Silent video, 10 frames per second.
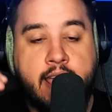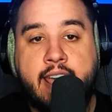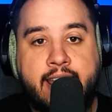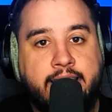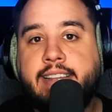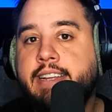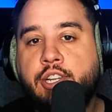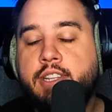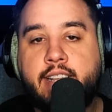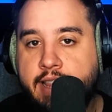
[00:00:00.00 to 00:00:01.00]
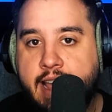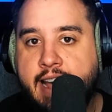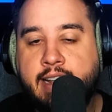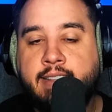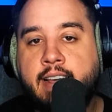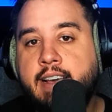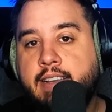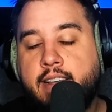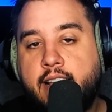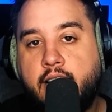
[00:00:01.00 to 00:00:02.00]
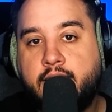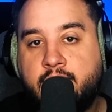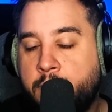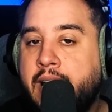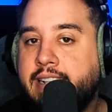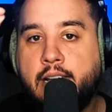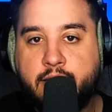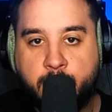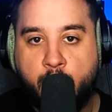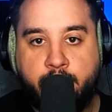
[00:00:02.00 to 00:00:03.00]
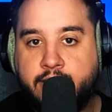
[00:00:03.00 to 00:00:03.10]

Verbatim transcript: In addition to that, SmackDown is moving